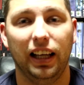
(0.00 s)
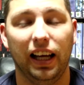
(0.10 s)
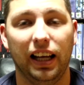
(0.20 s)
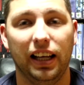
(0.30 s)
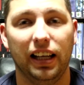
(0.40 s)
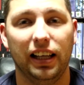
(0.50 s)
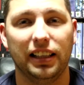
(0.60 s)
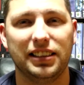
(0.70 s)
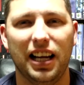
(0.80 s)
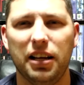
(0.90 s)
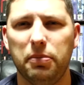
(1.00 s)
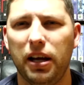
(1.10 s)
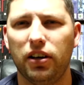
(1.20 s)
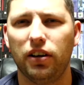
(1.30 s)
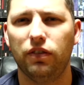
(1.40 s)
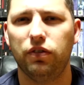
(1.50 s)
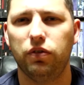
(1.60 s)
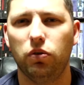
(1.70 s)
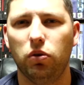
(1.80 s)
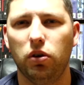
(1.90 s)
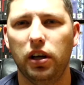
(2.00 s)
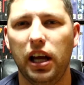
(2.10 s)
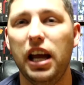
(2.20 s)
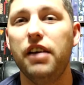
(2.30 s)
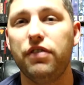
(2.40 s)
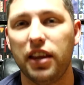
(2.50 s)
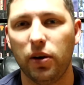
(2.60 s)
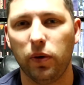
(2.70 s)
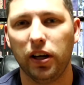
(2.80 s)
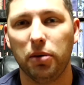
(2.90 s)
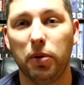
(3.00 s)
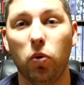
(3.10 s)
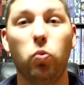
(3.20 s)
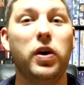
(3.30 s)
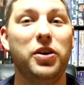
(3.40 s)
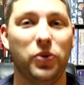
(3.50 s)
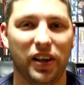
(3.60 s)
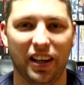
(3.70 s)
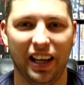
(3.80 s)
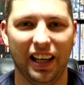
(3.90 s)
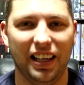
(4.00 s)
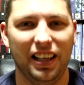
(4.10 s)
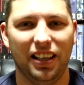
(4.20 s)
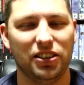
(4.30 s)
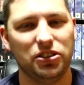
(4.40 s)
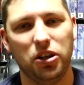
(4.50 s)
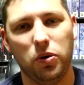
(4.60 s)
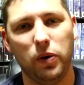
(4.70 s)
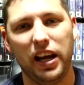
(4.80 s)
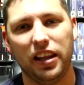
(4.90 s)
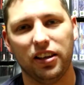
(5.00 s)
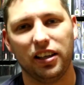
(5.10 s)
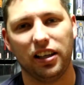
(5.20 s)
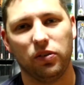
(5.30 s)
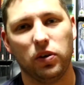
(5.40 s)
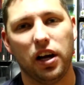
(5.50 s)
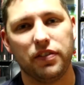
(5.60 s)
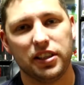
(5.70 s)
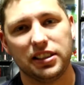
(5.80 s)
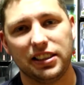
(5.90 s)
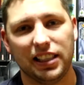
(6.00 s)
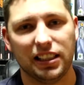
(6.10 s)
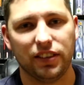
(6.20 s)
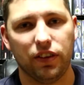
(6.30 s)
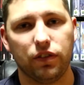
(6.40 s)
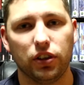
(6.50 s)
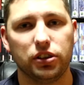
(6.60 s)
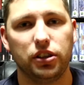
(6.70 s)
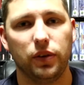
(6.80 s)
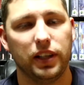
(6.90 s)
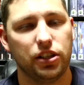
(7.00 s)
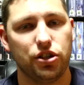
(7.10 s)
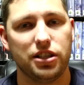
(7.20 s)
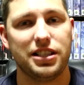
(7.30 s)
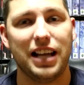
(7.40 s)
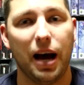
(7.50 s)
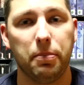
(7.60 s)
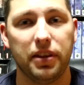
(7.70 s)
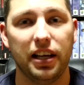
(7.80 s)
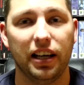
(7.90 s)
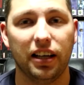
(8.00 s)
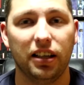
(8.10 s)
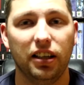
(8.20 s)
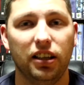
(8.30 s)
And it's not a matter of if they will, but when will they? There's no way they're going to run off the success of the first two and then just stop there.